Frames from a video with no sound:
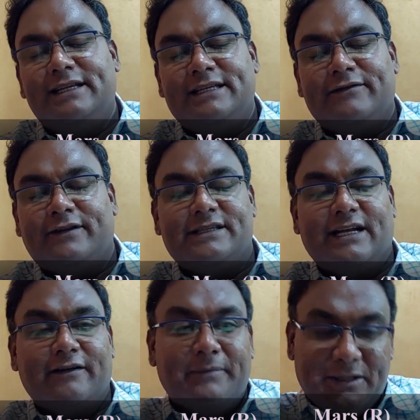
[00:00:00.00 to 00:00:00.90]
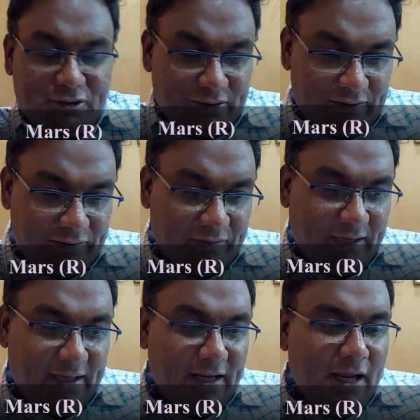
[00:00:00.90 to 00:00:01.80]
effects that I've mentioned,
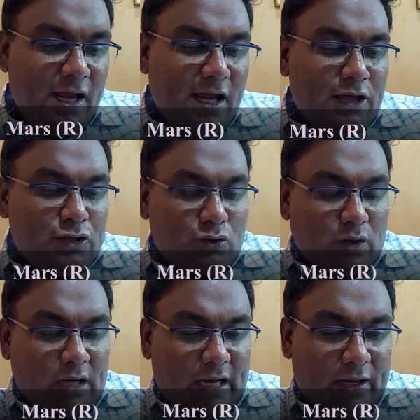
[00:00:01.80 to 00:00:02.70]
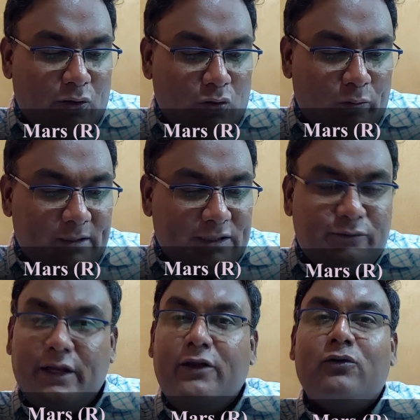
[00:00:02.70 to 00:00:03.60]
right? So, I hope this
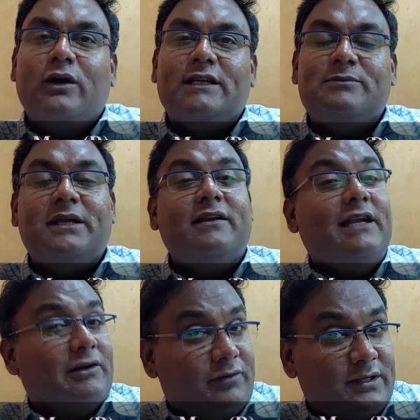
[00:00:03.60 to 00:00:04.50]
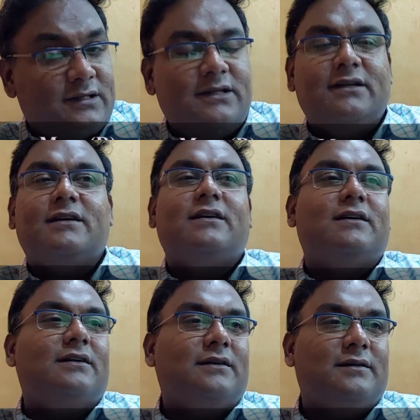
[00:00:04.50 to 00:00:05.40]
video has been interesting.
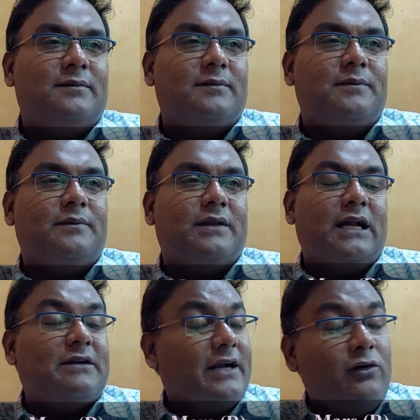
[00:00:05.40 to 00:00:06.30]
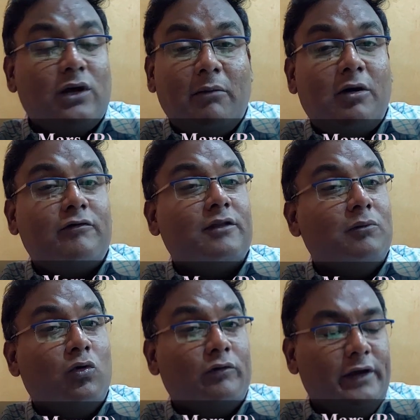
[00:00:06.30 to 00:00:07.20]
I'll try to come out with
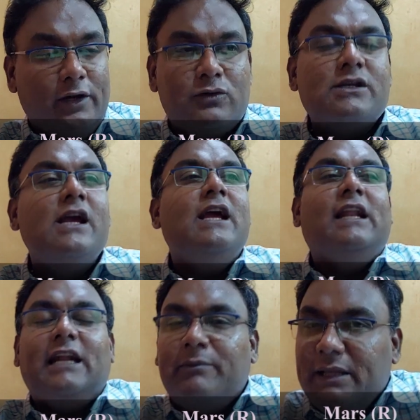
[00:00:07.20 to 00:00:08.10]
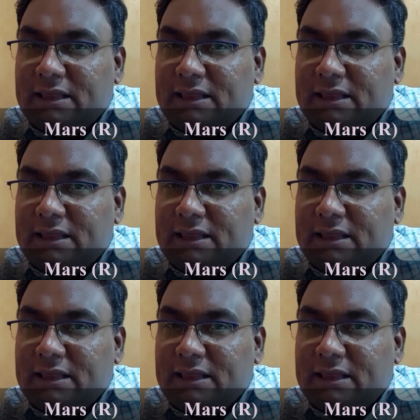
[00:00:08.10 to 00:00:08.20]
more videos. Let me